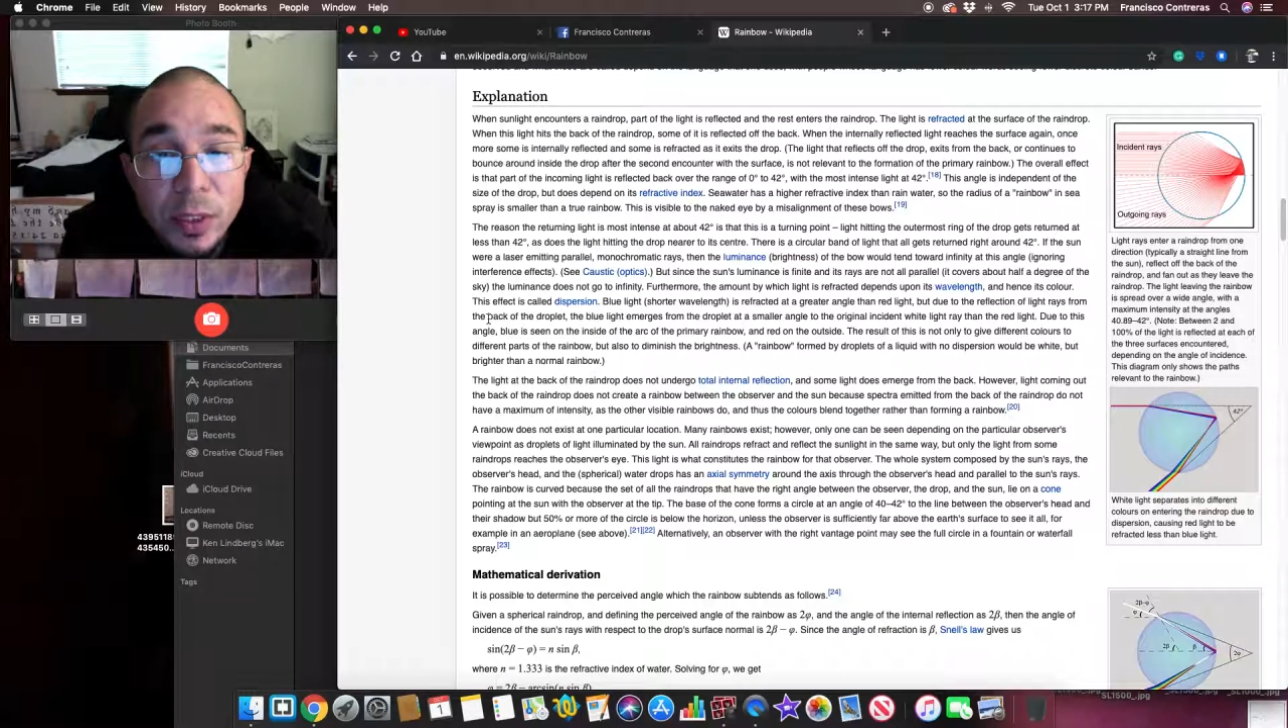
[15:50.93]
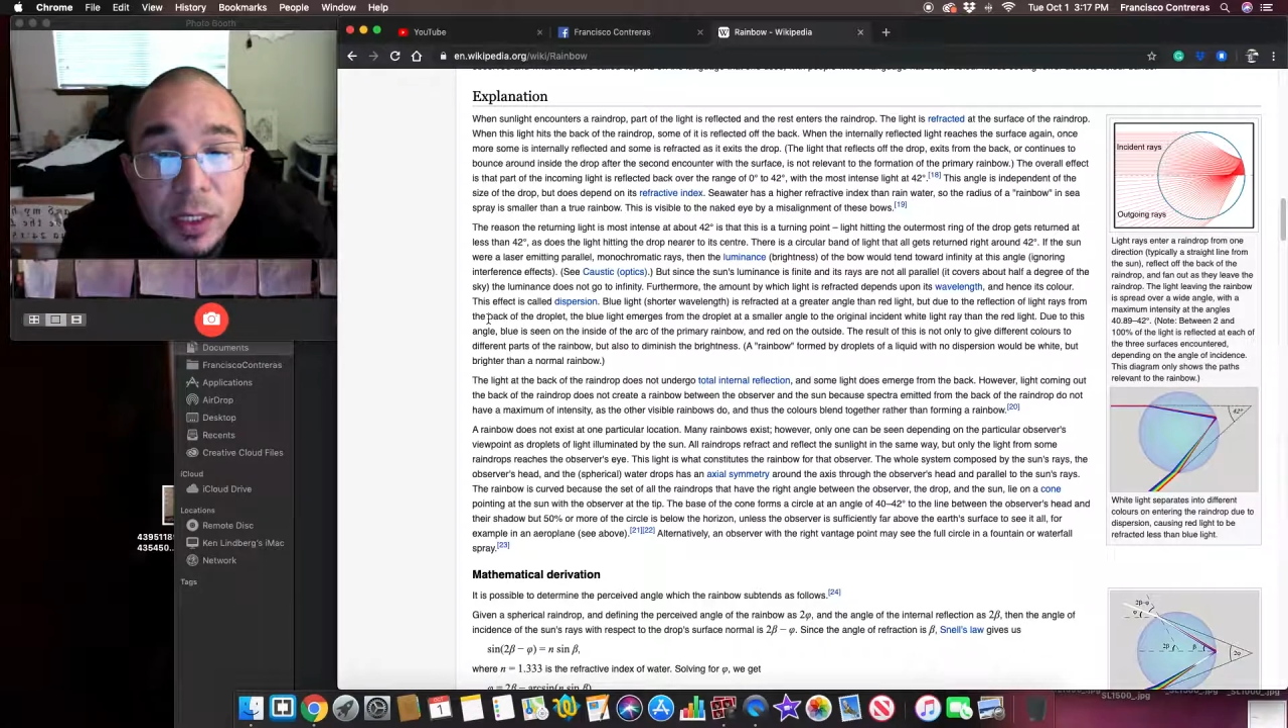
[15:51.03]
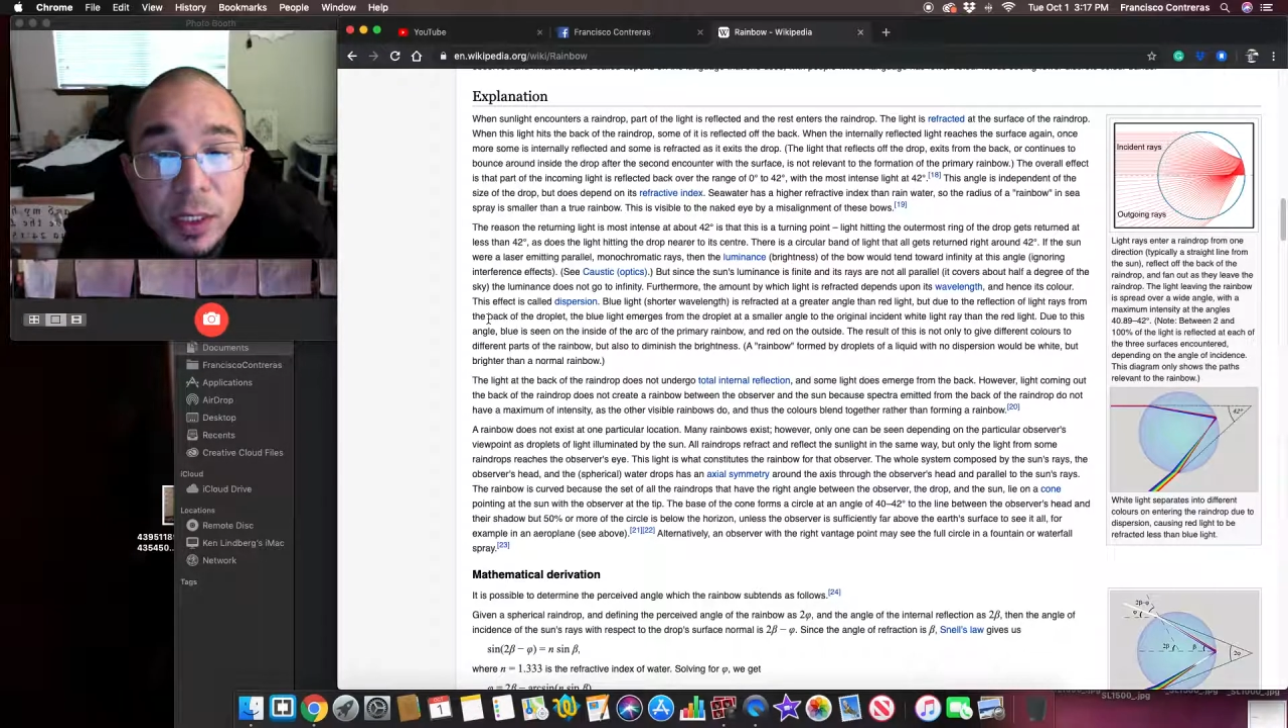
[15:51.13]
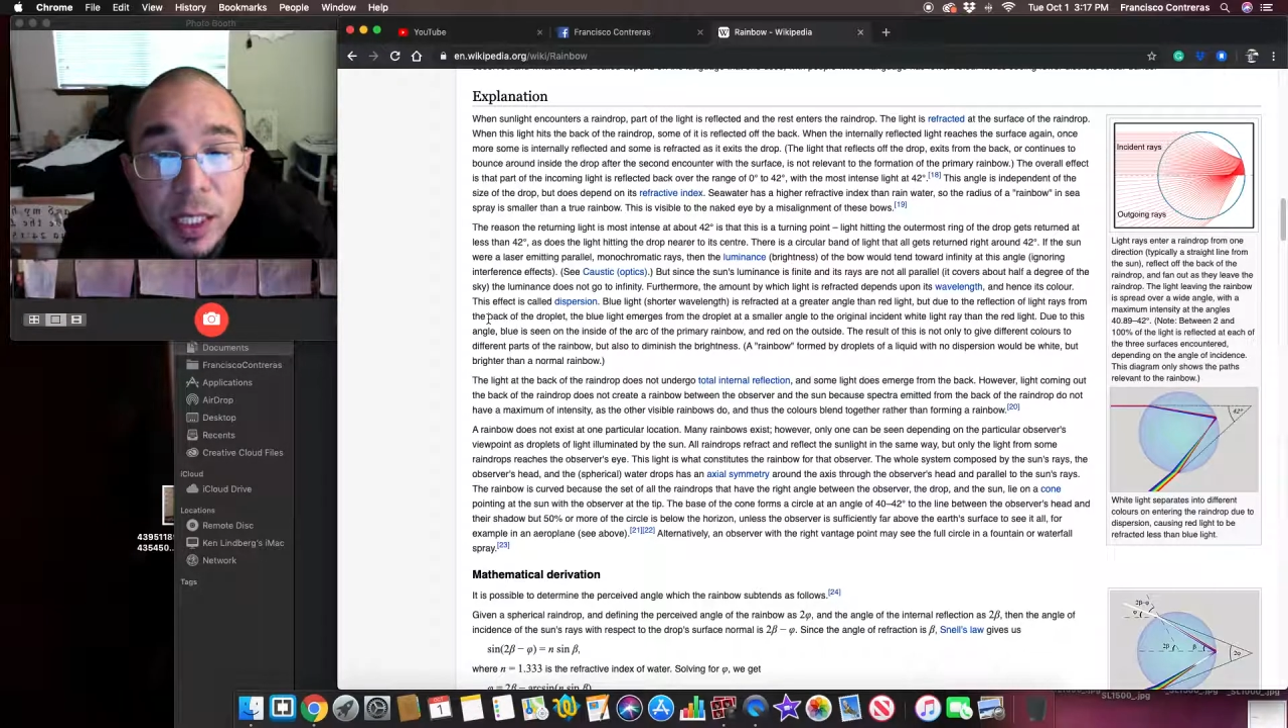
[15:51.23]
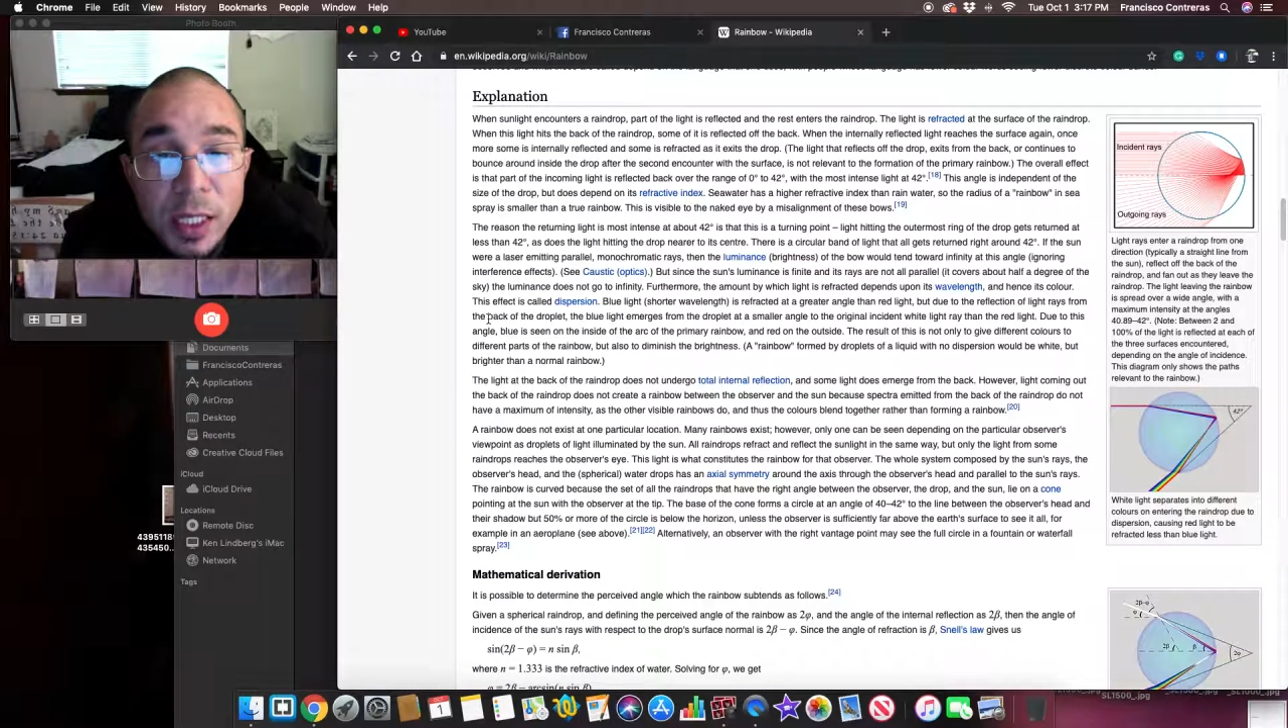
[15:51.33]

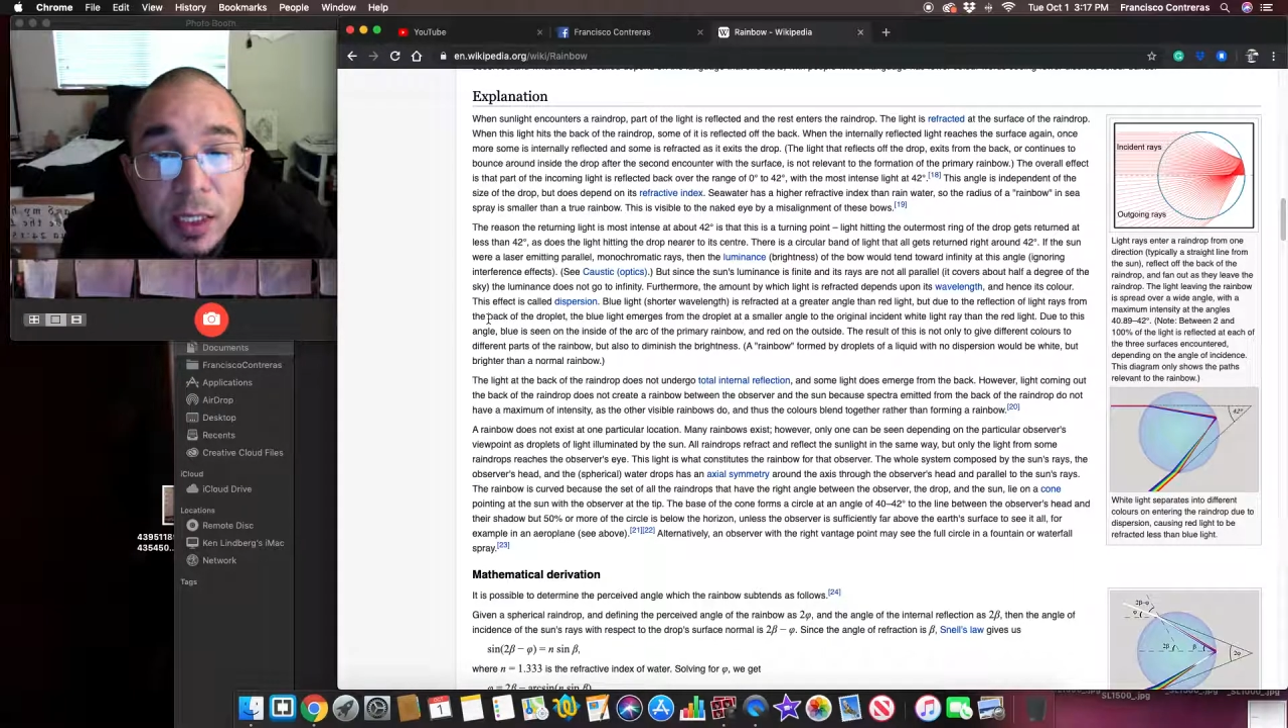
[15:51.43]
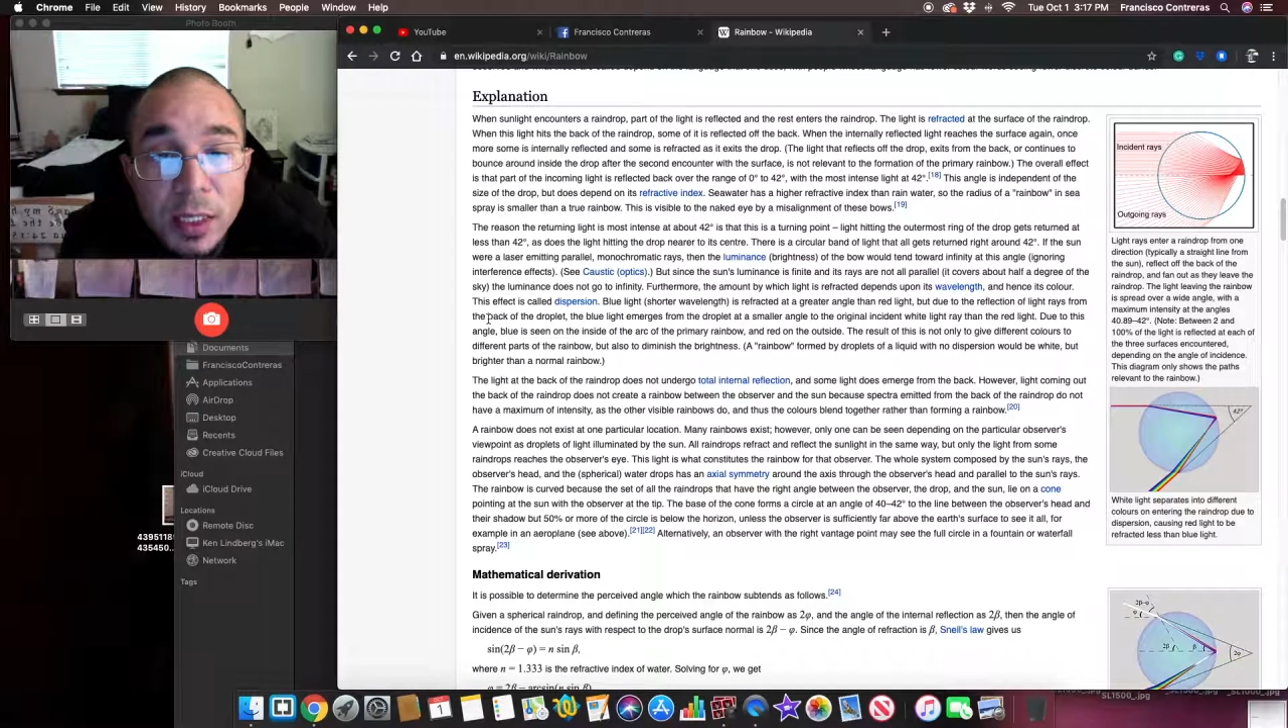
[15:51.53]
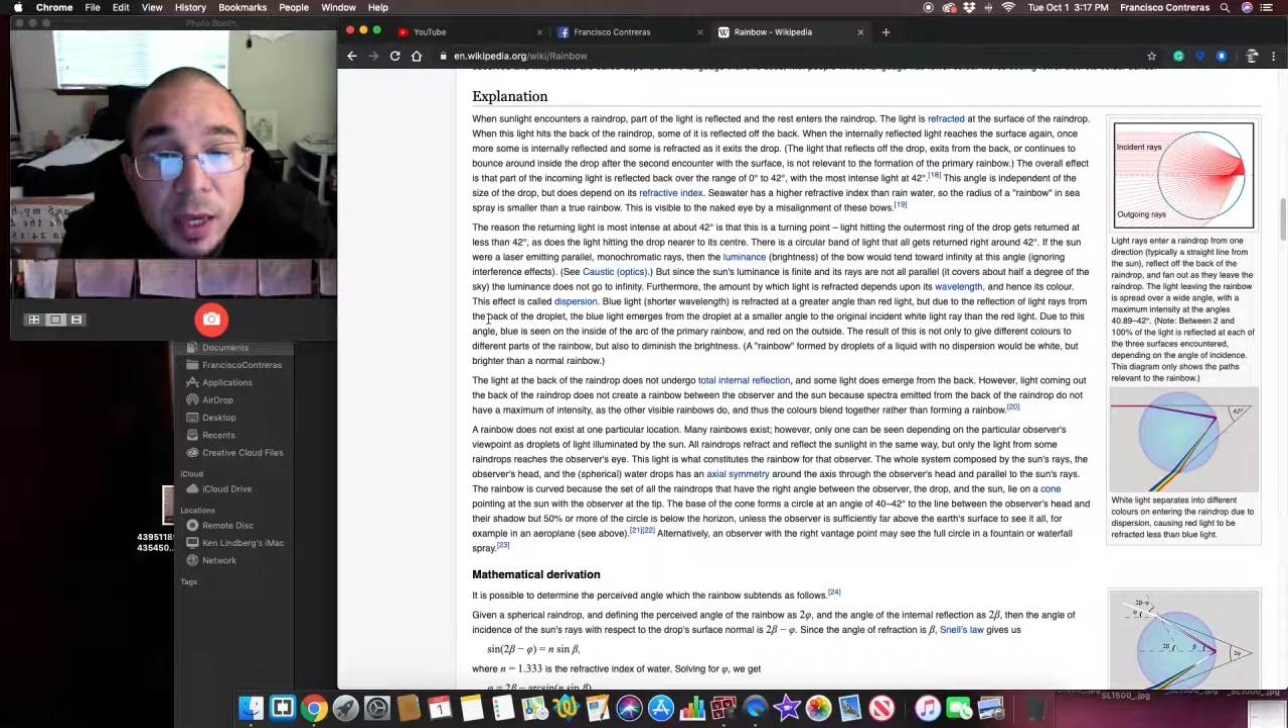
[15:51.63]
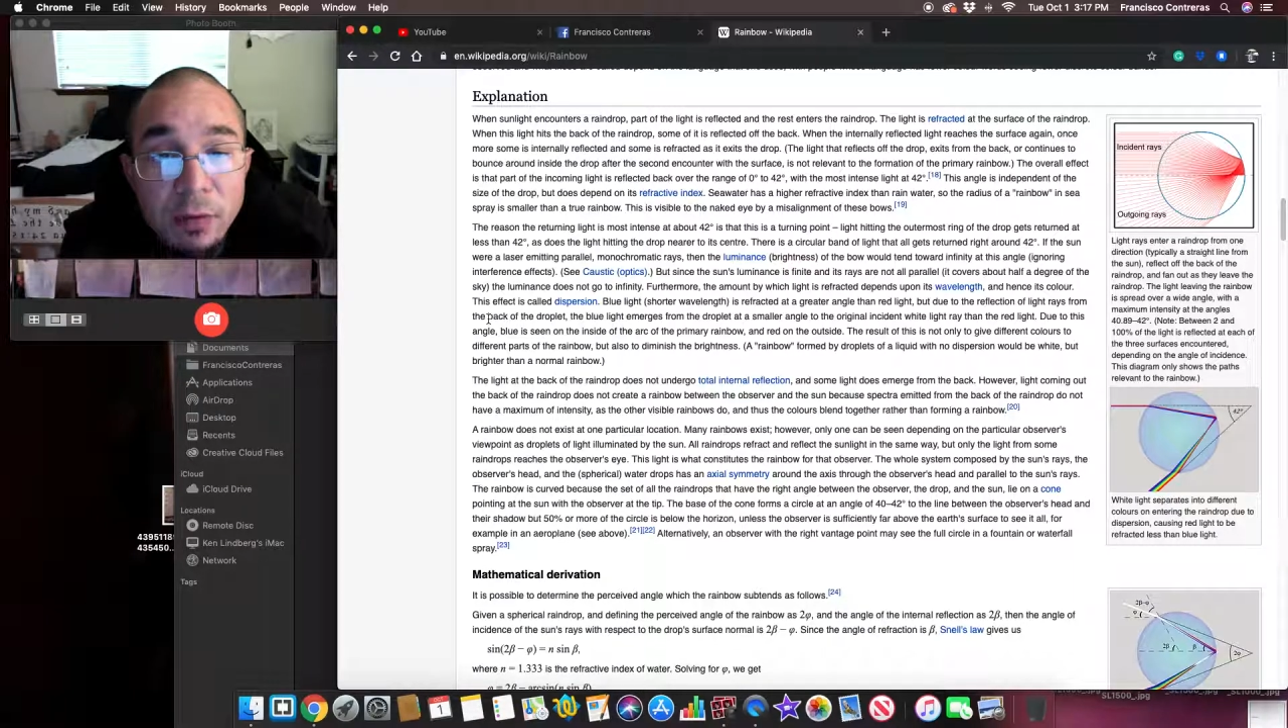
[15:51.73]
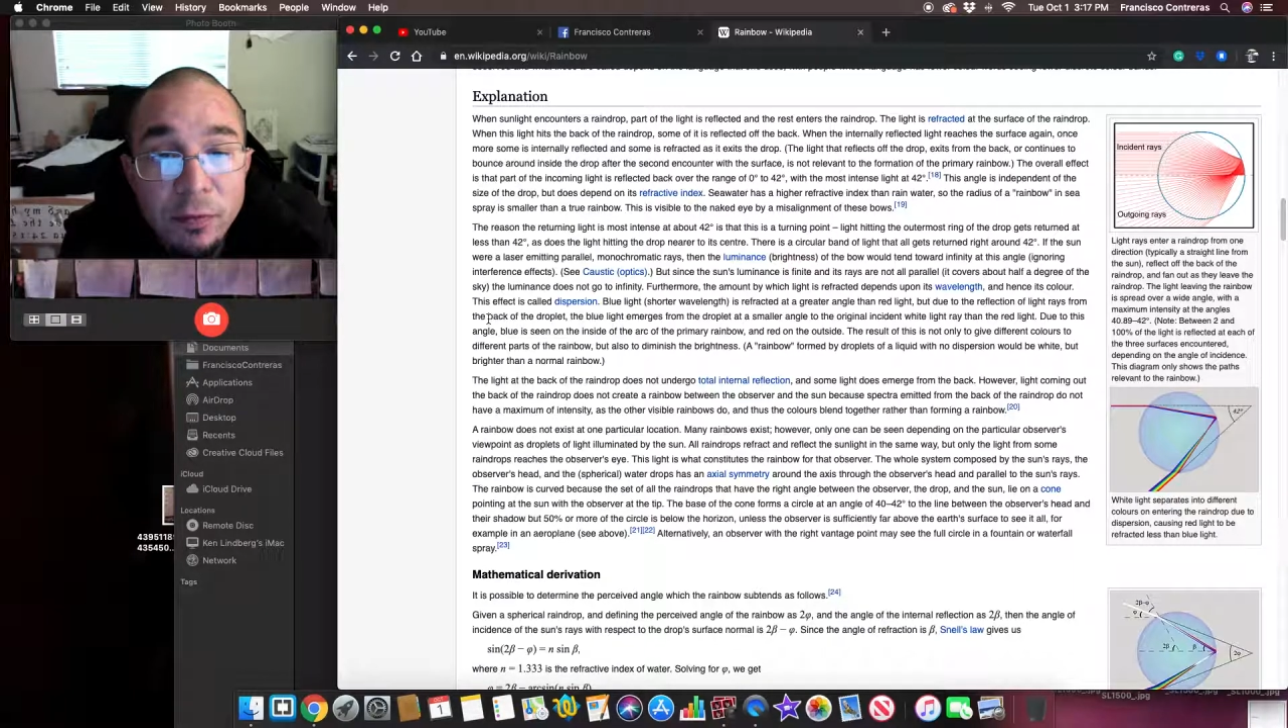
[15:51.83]
intense
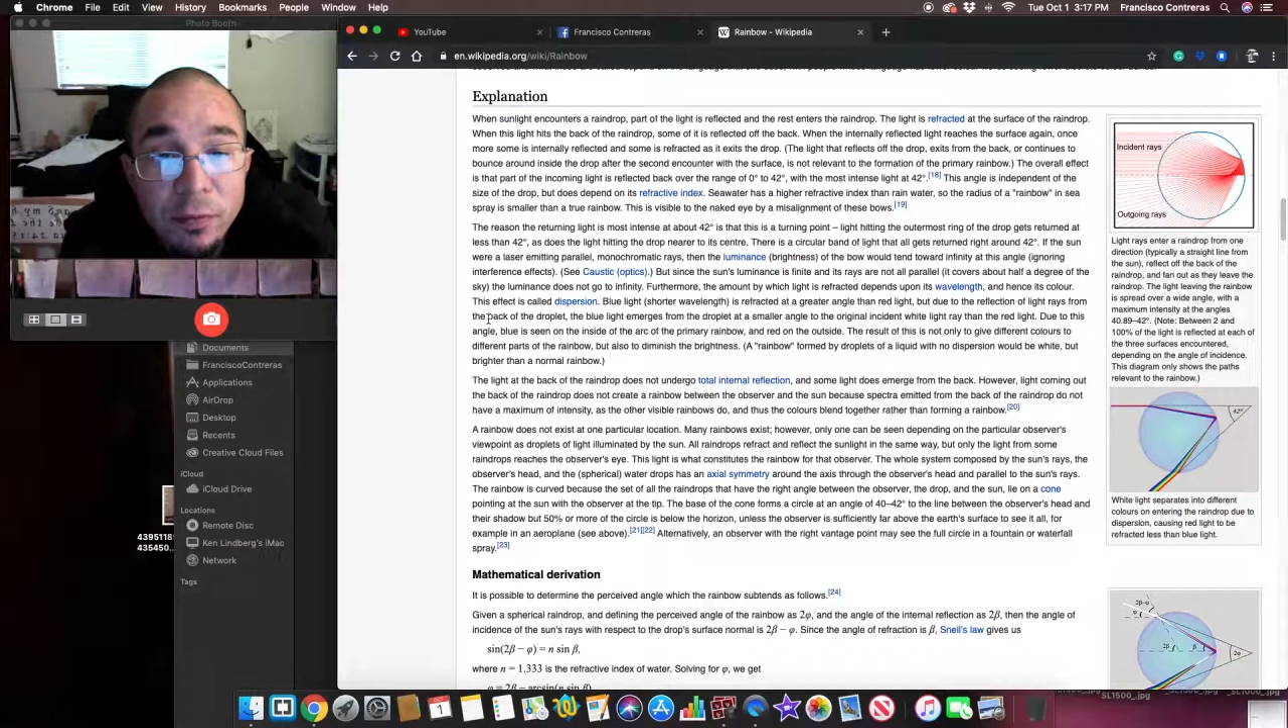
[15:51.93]
at